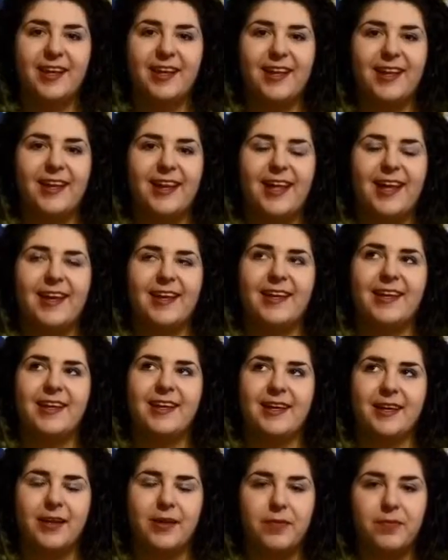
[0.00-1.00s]

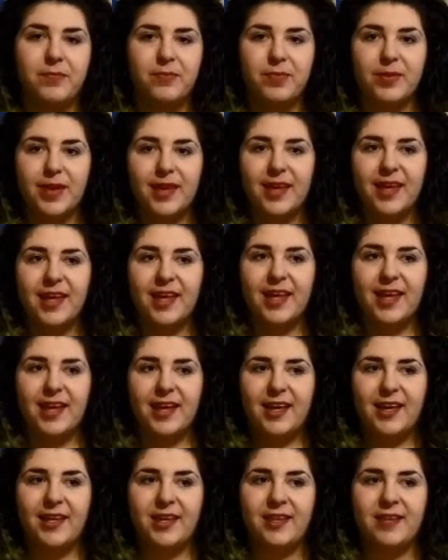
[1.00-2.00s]
Like,
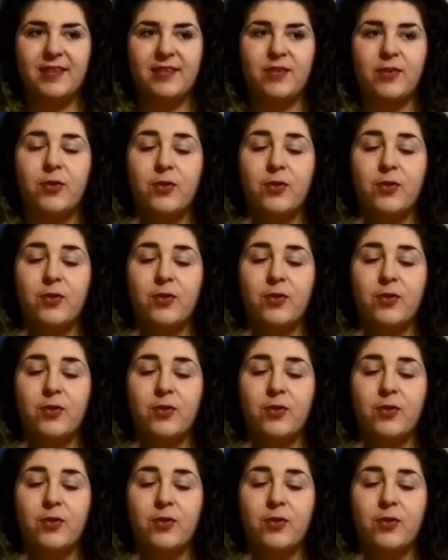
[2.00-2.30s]
he's